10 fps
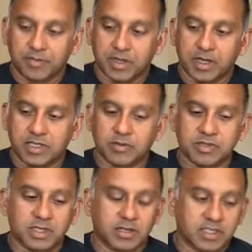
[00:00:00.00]
It's
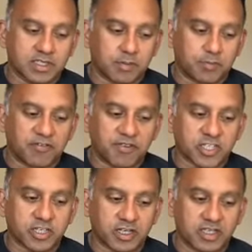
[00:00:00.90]
the
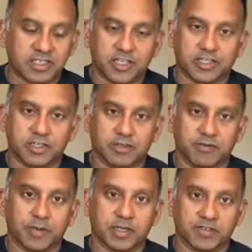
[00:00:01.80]
professionalization of a
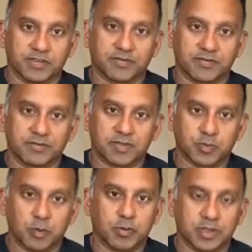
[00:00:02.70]
bunch of
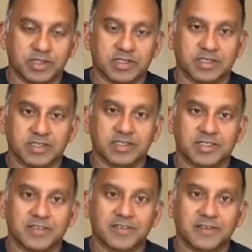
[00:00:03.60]
small businesses.
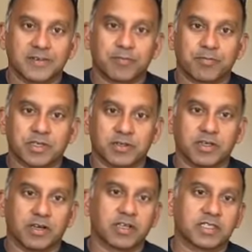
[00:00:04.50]
So,
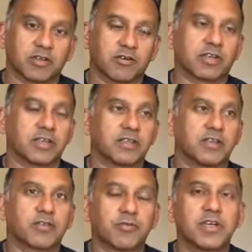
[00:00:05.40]
historically,
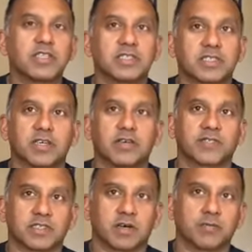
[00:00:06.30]
the reason services
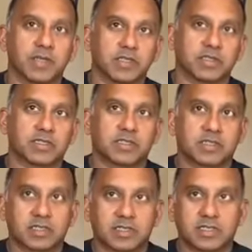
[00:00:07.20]
companies
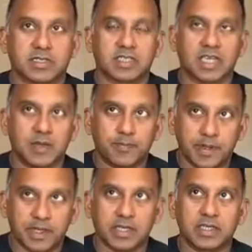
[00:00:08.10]

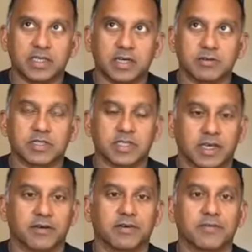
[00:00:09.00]
typically don't
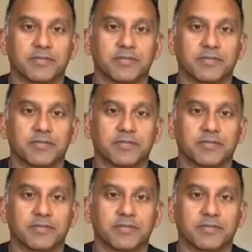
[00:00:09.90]
scale